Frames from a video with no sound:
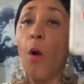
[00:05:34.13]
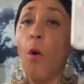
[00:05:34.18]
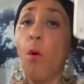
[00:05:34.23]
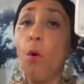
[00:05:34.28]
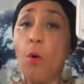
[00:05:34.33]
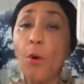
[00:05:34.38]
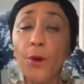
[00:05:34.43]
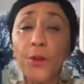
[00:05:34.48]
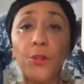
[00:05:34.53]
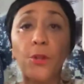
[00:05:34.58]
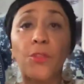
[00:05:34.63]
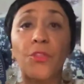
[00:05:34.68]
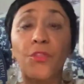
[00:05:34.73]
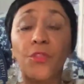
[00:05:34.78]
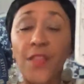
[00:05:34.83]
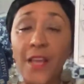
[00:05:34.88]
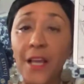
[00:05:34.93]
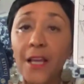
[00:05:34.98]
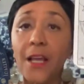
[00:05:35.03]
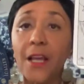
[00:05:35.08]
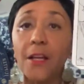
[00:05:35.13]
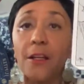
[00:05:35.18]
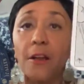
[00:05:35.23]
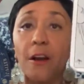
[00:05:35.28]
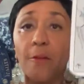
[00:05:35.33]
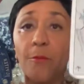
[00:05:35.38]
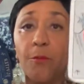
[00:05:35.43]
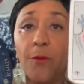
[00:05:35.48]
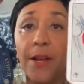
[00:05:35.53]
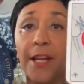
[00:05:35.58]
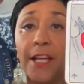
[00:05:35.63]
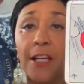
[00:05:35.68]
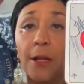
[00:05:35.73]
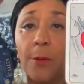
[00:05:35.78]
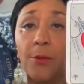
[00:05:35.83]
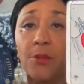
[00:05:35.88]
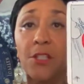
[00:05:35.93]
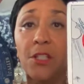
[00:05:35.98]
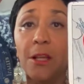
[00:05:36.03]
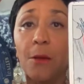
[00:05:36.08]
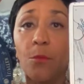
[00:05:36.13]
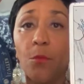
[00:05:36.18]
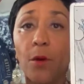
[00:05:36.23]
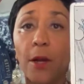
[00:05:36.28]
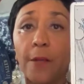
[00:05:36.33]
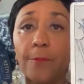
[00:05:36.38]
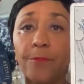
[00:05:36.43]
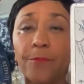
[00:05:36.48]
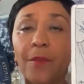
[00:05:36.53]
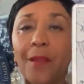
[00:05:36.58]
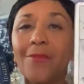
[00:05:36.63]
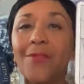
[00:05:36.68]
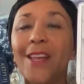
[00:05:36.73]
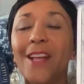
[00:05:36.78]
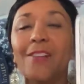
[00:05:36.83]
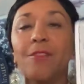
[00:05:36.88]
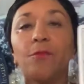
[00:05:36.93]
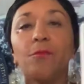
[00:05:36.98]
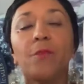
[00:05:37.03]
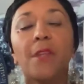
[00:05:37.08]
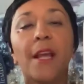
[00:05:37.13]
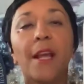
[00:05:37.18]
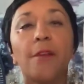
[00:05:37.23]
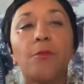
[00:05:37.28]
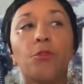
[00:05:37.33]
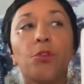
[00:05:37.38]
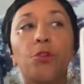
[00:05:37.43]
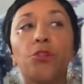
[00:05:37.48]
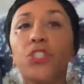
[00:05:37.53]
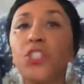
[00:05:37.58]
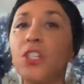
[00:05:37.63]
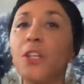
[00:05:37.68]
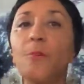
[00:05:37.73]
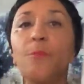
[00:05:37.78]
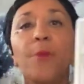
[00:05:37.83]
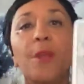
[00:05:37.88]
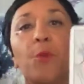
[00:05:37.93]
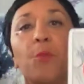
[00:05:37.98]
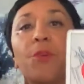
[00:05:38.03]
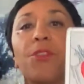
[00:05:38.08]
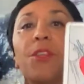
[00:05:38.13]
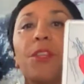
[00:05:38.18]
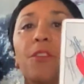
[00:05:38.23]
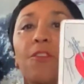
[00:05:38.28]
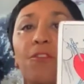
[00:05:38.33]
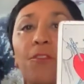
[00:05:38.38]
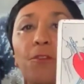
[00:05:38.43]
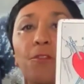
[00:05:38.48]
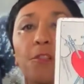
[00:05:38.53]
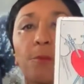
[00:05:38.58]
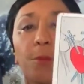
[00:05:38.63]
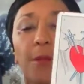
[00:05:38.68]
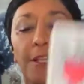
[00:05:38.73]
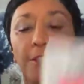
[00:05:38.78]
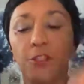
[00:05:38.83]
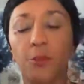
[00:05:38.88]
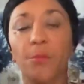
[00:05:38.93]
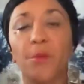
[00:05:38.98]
Or you're thinking of breaking up with someone that you shouldn't be with in the first place.